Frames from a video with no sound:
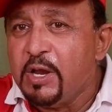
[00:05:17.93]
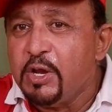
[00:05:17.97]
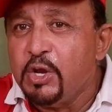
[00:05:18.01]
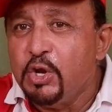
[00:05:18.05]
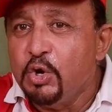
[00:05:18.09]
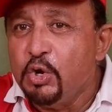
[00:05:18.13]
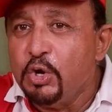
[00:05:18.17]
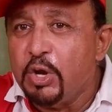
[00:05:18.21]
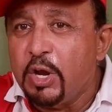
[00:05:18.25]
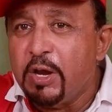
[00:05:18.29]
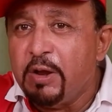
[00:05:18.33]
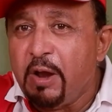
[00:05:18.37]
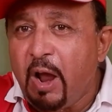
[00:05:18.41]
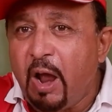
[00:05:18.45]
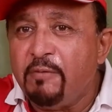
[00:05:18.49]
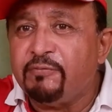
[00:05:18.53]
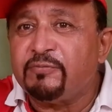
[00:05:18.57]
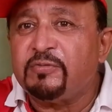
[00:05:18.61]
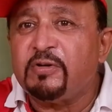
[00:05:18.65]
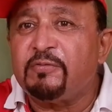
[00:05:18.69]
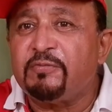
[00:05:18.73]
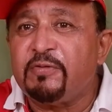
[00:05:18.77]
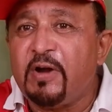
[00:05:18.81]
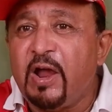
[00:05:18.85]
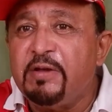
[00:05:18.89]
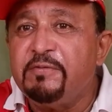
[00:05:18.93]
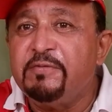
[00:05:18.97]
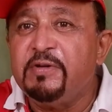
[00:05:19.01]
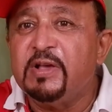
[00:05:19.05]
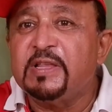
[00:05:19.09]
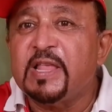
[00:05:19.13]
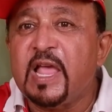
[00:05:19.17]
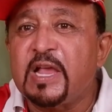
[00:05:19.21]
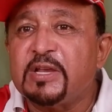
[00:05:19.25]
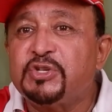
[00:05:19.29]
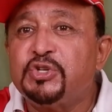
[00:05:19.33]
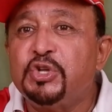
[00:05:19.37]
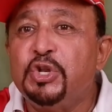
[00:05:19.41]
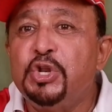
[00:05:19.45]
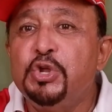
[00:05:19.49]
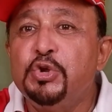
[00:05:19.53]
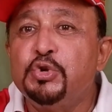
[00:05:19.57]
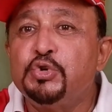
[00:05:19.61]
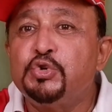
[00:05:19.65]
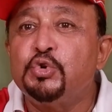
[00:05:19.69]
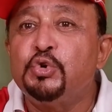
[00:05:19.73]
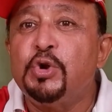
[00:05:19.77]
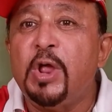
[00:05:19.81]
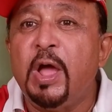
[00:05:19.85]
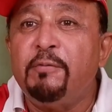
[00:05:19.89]
you after five years, actually,
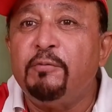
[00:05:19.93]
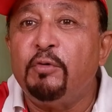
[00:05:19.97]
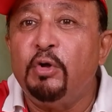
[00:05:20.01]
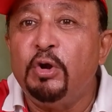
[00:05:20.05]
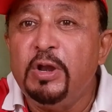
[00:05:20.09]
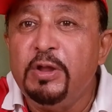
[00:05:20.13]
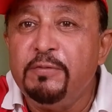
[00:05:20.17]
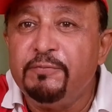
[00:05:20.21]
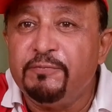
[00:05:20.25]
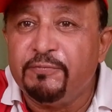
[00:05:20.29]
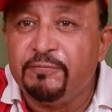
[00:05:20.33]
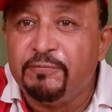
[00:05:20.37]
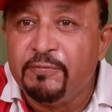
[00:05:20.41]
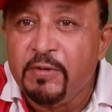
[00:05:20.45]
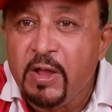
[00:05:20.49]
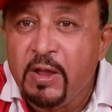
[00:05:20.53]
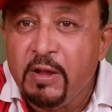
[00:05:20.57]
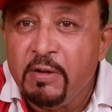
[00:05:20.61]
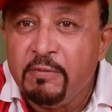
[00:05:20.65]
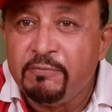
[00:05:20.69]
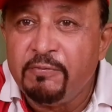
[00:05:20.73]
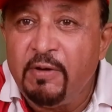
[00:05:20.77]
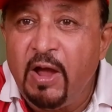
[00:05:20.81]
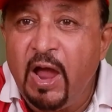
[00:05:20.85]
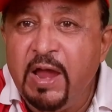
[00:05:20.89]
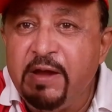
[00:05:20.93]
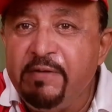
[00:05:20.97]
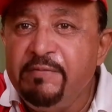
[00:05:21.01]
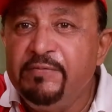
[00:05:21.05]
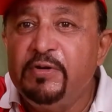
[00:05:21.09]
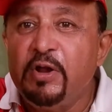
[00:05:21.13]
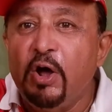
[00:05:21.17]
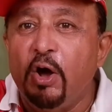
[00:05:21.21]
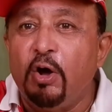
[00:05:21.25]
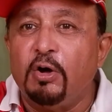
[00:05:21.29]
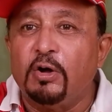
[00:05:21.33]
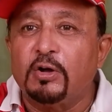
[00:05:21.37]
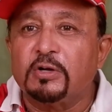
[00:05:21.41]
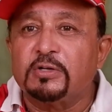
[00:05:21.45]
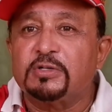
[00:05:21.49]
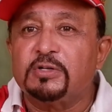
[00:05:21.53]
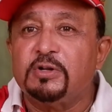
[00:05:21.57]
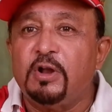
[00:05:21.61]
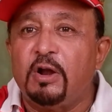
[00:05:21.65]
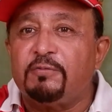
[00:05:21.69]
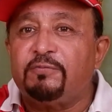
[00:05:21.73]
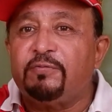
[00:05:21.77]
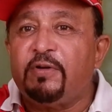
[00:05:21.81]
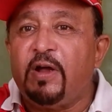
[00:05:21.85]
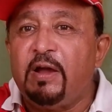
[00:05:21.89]
you should have only five dogs,
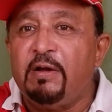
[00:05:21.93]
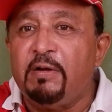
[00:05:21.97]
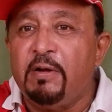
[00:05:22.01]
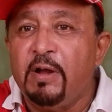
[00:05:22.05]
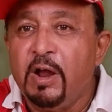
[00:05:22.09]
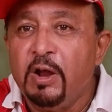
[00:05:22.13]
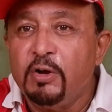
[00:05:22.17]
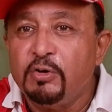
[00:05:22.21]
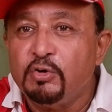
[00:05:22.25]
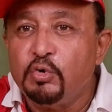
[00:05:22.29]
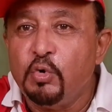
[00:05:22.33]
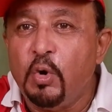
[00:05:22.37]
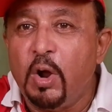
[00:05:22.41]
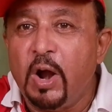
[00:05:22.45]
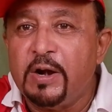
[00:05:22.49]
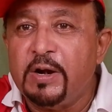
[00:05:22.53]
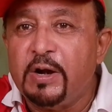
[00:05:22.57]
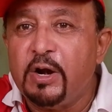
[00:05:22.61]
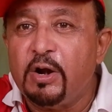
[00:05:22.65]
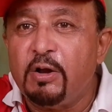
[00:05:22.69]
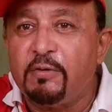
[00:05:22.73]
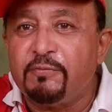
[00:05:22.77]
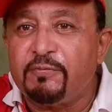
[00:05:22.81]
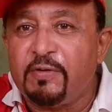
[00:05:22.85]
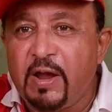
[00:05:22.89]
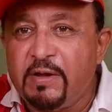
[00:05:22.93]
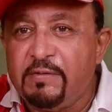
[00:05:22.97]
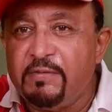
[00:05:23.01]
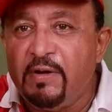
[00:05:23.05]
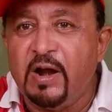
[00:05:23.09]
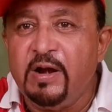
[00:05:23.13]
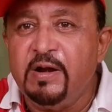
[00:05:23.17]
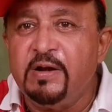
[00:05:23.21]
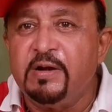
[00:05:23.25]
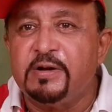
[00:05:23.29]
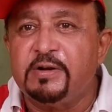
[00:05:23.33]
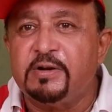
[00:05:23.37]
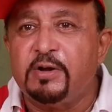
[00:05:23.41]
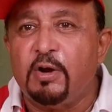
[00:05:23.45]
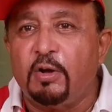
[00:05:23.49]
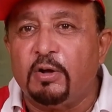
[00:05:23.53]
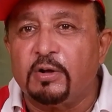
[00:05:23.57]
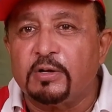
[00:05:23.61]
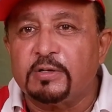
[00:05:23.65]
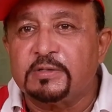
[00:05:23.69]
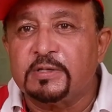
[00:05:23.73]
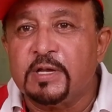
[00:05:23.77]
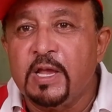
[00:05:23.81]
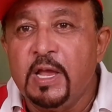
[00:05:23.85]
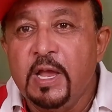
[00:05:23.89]
not five, 200 or 500
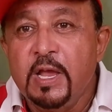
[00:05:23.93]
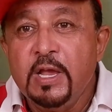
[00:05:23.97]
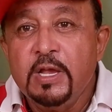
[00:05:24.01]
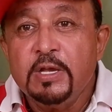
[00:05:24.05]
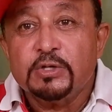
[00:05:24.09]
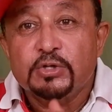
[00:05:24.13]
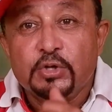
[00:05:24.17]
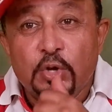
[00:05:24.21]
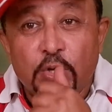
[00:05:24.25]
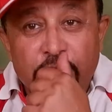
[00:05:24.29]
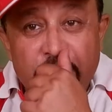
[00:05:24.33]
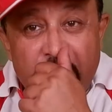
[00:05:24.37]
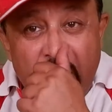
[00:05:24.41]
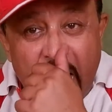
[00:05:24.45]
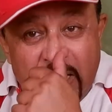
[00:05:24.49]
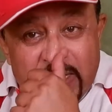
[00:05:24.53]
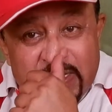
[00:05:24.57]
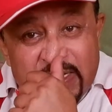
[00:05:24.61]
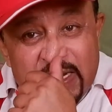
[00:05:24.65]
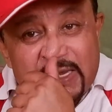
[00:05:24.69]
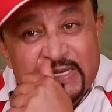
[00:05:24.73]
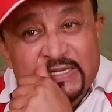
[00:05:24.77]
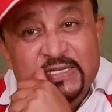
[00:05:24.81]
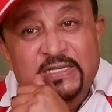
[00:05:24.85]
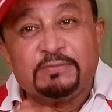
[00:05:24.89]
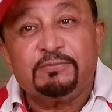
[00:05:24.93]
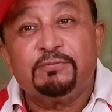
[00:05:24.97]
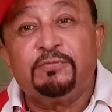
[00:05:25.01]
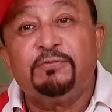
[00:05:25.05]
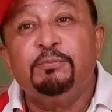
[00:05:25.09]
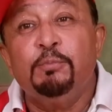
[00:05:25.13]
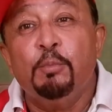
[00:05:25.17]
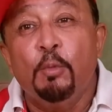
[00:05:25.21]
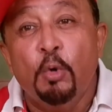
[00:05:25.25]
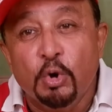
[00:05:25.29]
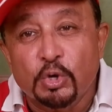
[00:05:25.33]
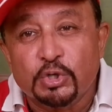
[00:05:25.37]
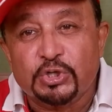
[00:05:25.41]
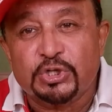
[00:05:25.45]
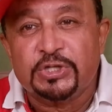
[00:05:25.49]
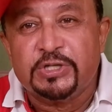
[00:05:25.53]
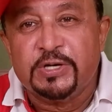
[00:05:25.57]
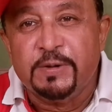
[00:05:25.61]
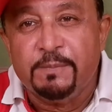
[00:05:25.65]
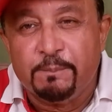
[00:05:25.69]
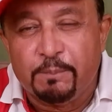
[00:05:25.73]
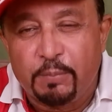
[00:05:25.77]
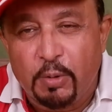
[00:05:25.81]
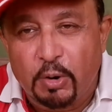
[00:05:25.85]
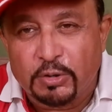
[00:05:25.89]
dogs. So that is
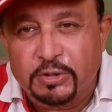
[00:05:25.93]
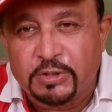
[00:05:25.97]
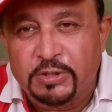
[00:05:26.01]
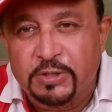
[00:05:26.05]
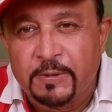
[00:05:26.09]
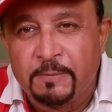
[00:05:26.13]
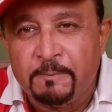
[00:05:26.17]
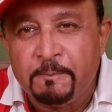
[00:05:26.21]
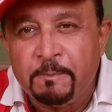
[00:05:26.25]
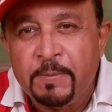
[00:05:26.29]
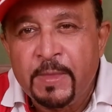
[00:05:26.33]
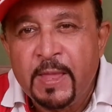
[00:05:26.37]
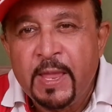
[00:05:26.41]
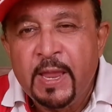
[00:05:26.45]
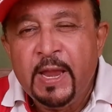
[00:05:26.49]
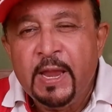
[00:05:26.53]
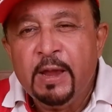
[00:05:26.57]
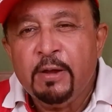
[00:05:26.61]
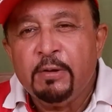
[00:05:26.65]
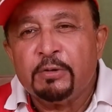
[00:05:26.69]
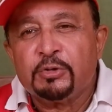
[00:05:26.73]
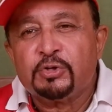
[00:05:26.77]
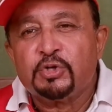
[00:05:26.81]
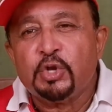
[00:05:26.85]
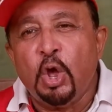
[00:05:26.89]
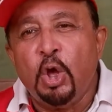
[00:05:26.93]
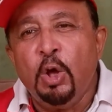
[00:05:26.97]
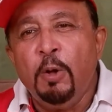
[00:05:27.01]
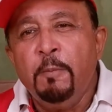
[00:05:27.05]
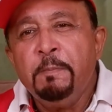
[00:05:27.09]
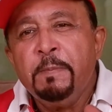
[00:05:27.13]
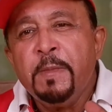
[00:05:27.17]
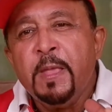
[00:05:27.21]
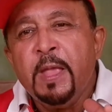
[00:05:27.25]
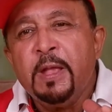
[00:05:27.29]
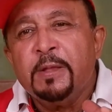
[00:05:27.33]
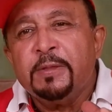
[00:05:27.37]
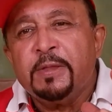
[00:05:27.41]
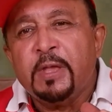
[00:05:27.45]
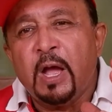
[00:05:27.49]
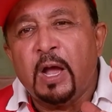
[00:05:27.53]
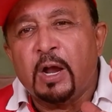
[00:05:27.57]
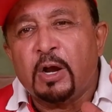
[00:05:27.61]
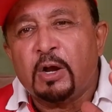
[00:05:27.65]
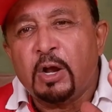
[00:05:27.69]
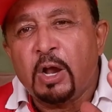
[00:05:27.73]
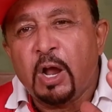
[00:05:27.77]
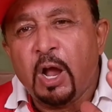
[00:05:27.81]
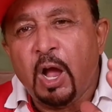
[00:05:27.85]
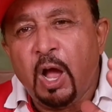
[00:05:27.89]
most important. So
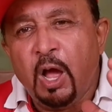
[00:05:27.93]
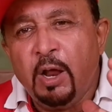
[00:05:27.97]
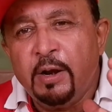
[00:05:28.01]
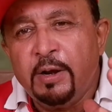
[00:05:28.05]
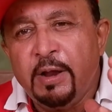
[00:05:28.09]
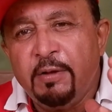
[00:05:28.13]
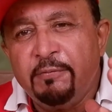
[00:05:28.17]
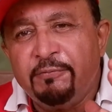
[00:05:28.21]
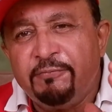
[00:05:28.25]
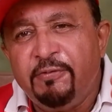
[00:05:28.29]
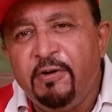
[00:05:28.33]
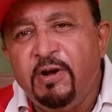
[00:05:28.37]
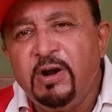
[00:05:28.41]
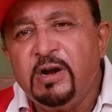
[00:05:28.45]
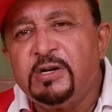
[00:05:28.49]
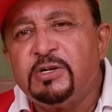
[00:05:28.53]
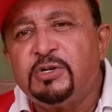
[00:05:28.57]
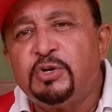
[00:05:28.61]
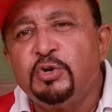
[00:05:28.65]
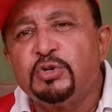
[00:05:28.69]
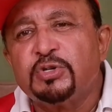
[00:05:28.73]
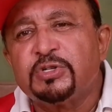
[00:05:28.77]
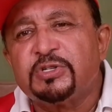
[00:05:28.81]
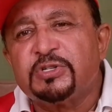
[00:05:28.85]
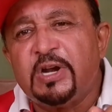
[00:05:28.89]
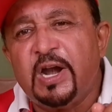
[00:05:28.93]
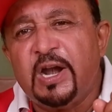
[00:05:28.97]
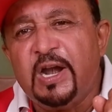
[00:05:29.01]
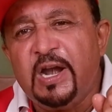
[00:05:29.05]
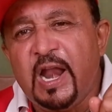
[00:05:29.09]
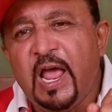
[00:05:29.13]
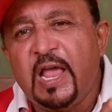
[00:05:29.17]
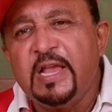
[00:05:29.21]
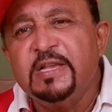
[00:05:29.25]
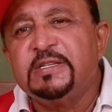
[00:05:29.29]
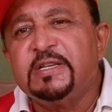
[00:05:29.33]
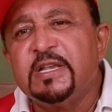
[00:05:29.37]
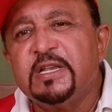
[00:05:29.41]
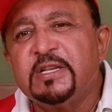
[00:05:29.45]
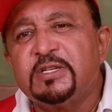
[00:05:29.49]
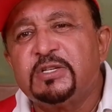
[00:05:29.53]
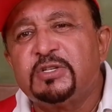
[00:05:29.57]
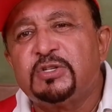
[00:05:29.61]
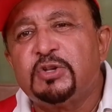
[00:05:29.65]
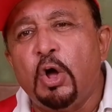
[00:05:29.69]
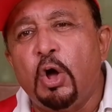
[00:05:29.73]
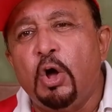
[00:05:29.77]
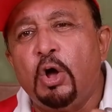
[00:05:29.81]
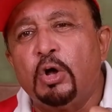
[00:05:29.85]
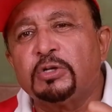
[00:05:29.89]
the, an effort to sterilize these
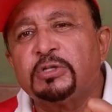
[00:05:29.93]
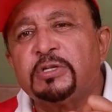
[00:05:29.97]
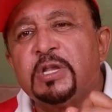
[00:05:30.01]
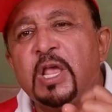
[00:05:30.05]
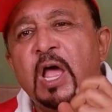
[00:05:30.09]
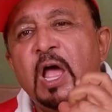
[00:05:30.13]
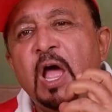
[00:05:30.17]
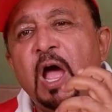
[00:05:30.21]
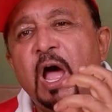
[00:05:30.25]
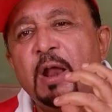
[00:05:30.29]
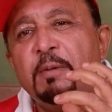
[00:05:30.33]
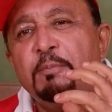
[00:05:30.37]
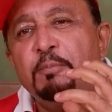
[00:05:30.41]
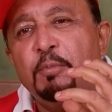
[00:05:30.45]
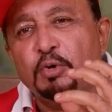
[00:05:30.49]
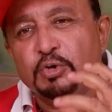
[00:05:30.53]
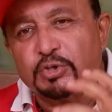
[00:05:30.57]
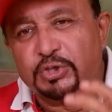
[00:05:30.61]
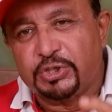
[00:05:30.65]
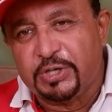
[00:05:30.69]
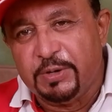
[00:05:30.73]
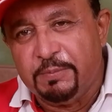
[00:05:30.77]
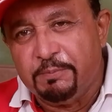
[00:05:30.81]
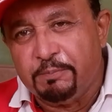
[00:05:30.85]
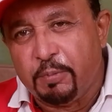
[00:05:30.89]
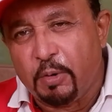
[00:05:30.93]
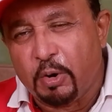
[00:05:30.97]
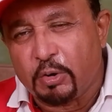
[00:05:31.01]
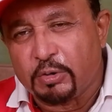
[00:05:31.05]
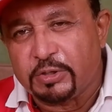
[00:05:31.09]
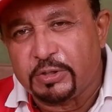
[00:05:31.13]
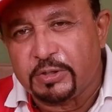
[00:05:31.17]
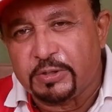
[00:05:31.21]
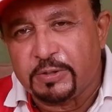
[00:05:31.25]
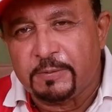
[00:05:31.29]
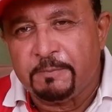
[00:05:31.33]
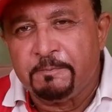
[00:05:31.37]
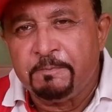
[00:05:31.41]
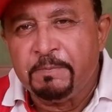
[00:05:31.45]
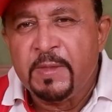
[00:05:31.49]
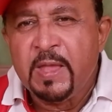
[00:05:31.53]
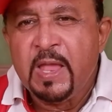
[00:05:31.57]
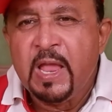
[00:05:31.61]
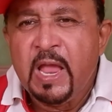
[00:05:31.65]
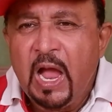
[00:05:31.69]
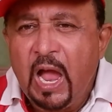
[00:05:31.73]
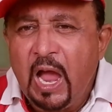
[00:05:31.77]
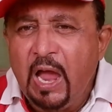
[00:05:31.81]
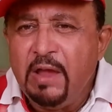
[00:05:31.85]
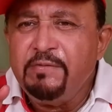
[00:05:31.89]
dogs are most important.
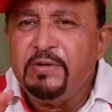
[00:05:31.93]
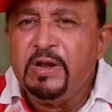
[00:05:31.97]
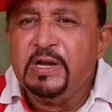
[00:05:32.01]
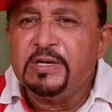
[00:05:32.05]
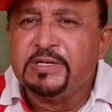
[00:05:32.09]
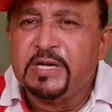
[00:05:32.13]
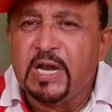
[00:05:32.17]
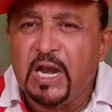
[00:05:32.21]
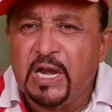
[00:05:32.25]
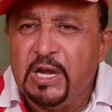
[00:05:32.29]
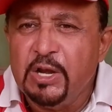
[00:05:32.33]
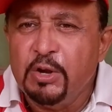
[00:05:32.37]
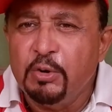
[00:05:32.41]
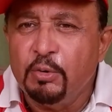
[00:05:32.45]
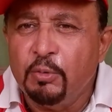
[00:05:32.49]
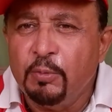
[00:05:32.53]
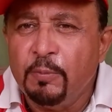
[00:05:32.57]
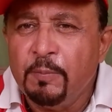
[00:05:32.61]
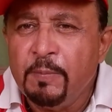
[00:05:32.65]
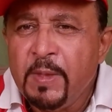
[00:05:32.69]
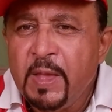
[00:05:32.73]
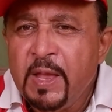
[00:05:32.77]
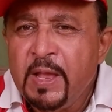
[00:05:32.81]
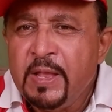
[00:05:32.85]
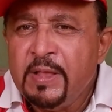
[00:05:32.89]
I will tell you